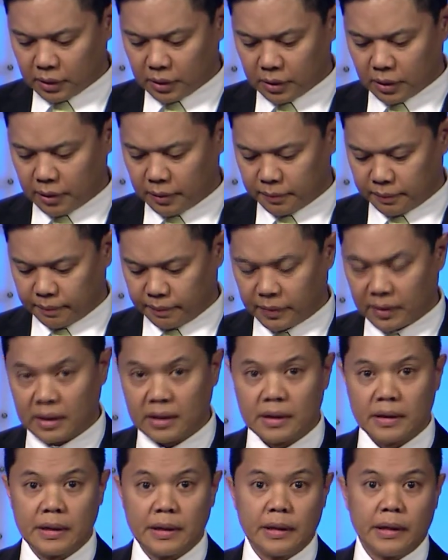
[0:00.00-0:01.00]
Okay.
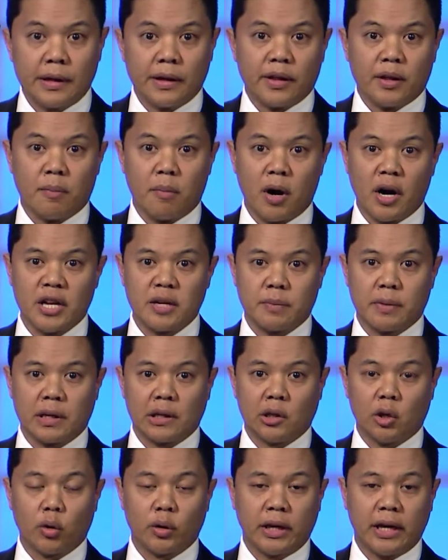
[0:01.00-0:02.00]
The
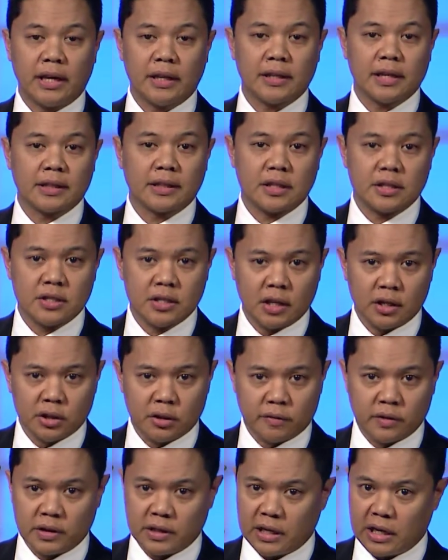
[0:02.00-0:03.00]
monument, located at the center
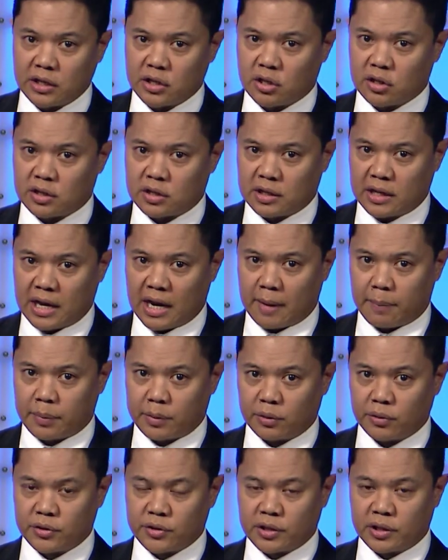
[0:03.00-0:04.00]
of the nation's
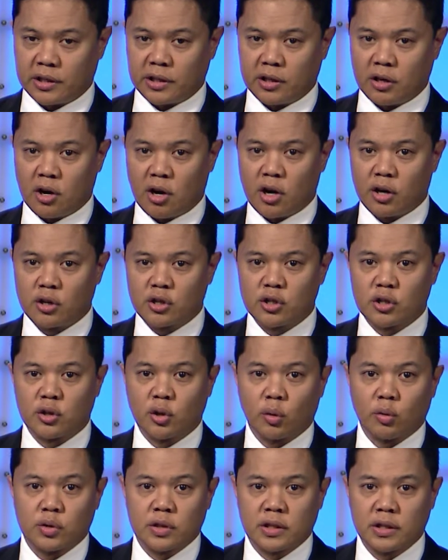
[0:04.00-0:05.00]
capital city, honors
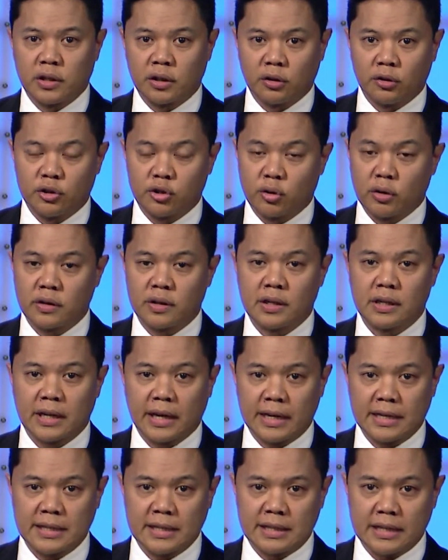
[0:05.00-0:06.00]
those killed during the
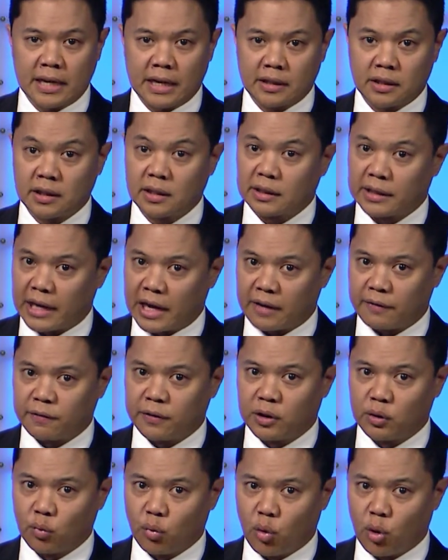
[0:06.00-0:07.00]
1918
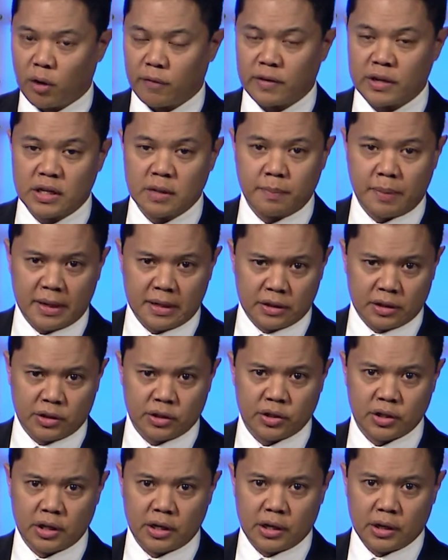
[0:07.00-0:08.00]
Latvian War of
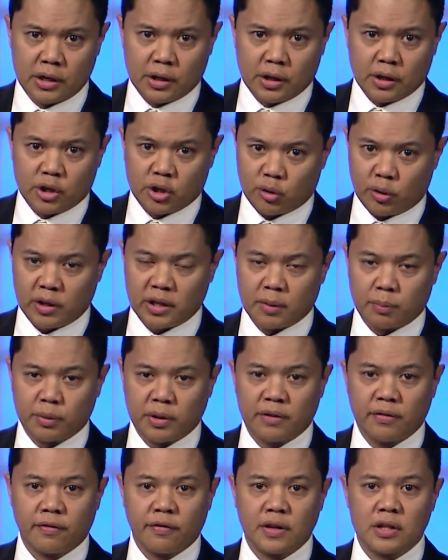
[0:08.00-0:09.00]
Independence. During the
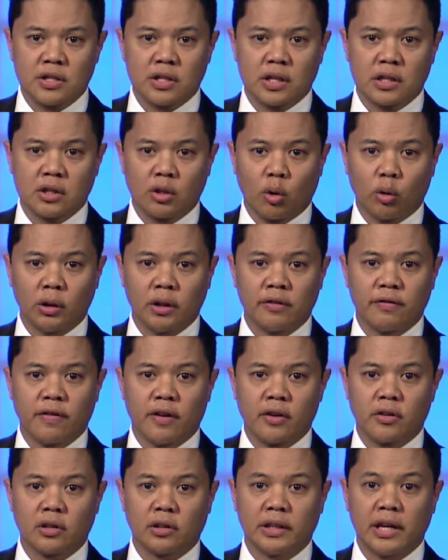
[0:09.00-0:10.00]
brief visit, the Holy
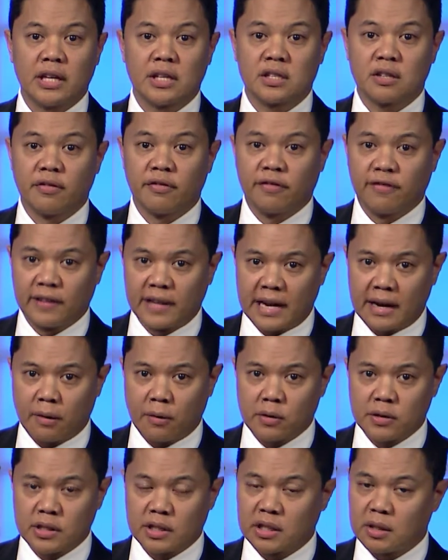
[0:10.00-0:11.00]
Father laid some
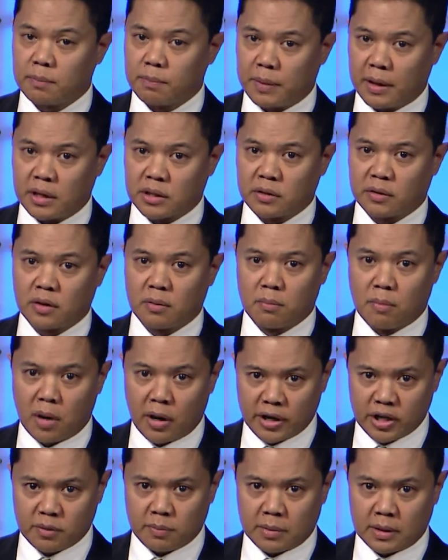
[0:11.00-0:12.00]
flowers at the base of the
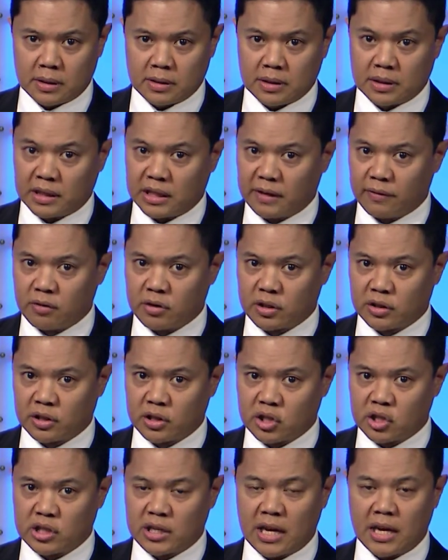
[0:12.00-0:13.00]
monument, and even to
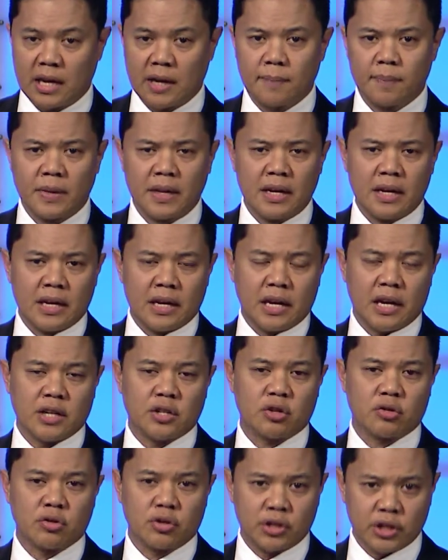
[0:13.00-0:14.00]
this day,
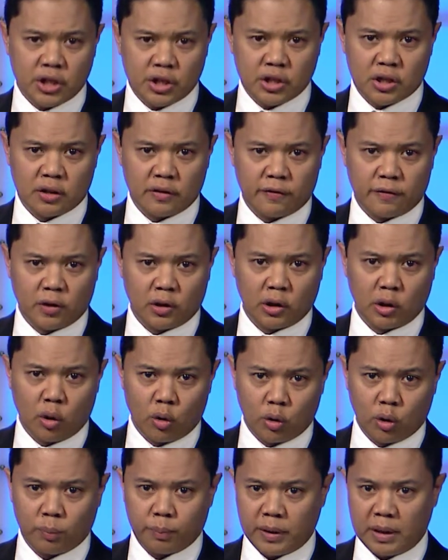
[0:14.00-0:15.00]
it's a tradition for
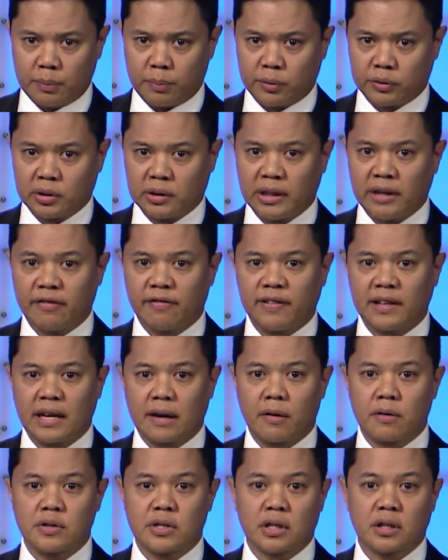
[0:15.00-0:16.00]
local people to lay
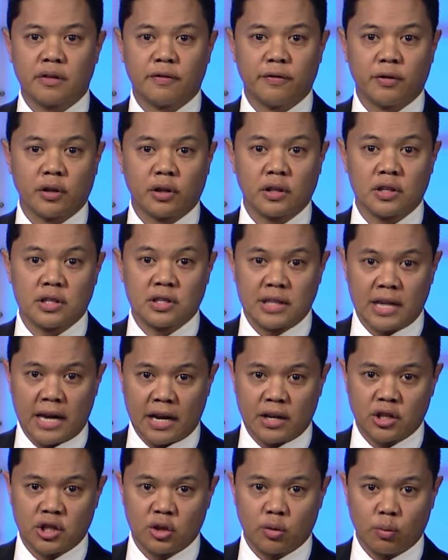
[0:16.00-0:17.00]
flowers at the foot of the
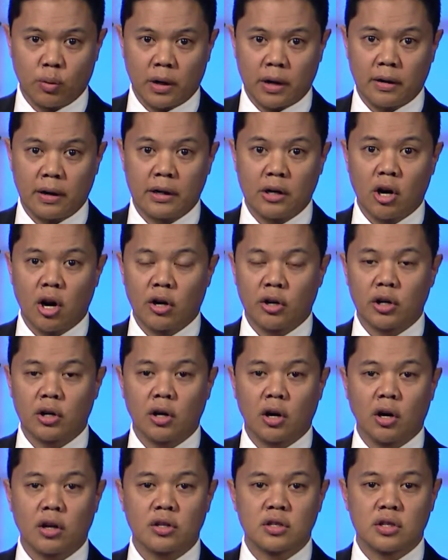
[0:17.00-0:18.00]
statue, where an honor
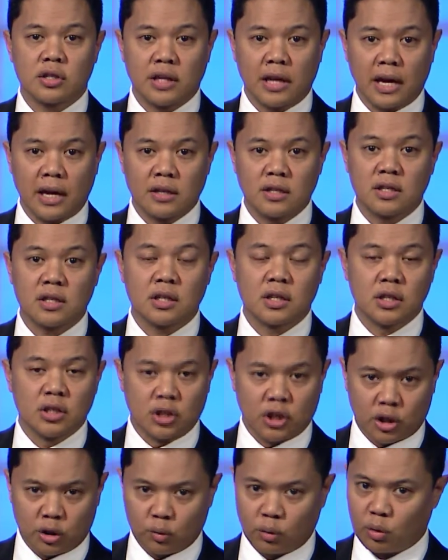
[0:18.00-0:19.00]
guard stands in
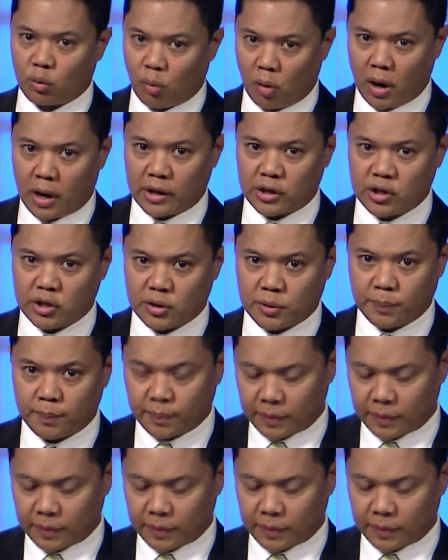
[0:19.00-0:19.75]
continual watch.